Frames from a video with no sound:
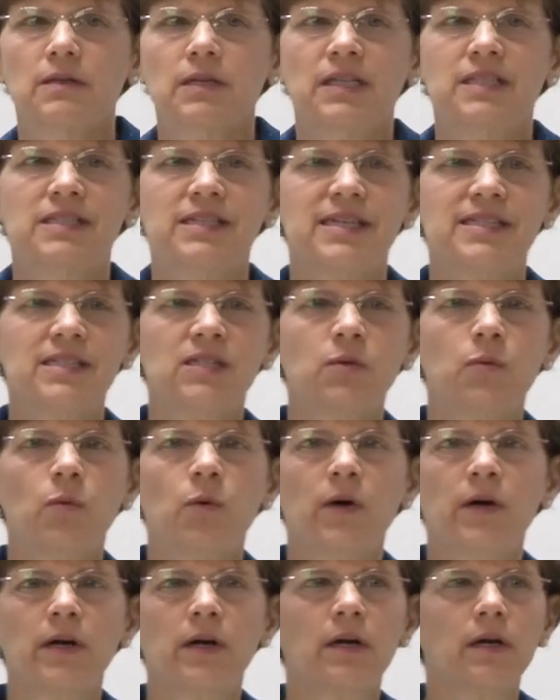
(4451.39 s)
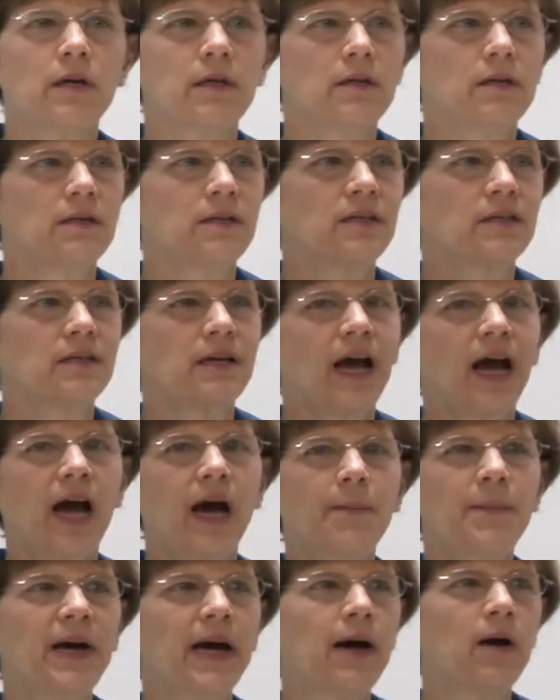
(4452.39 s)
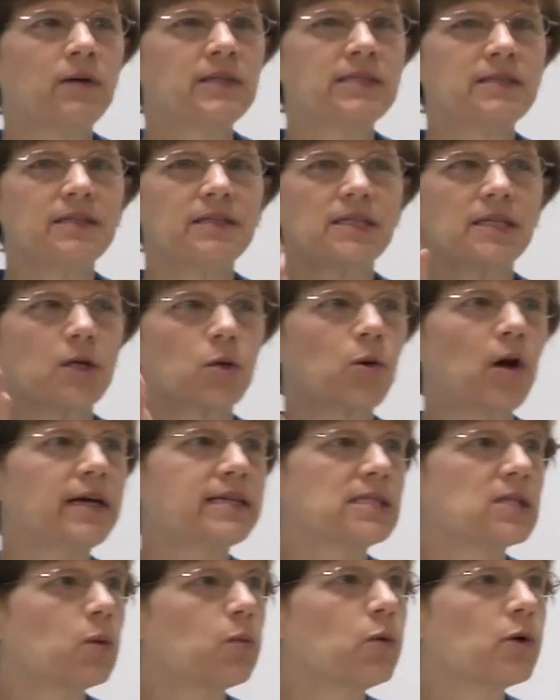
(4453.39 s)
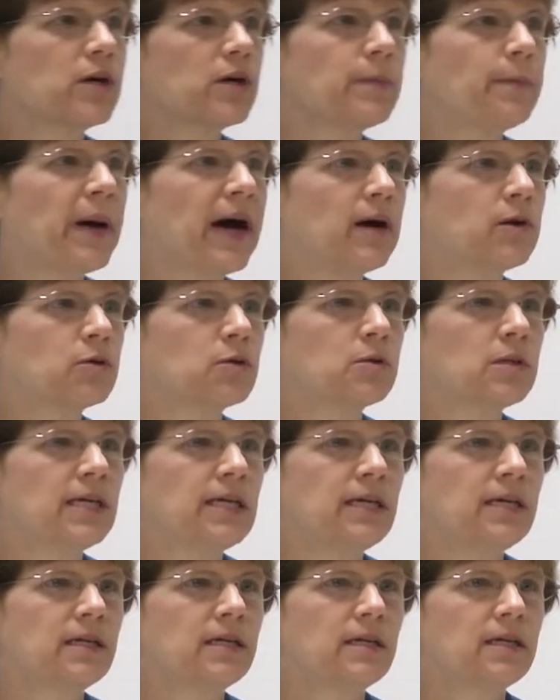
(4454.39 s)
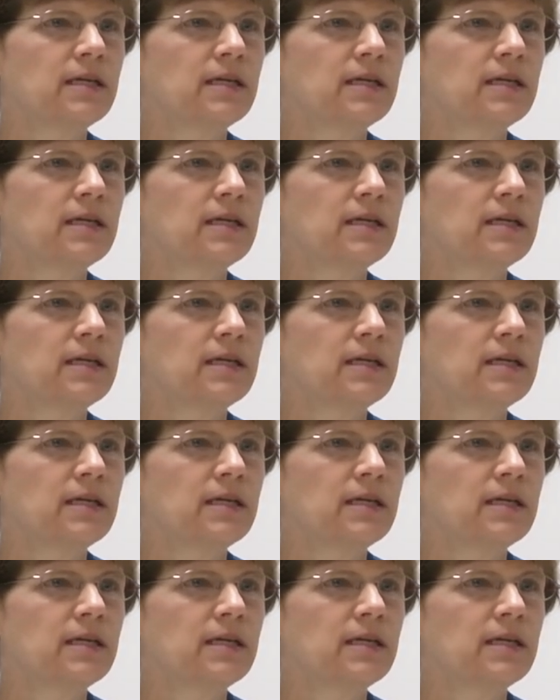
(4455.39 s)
it doesn't work in compounds, it's across a word boundary.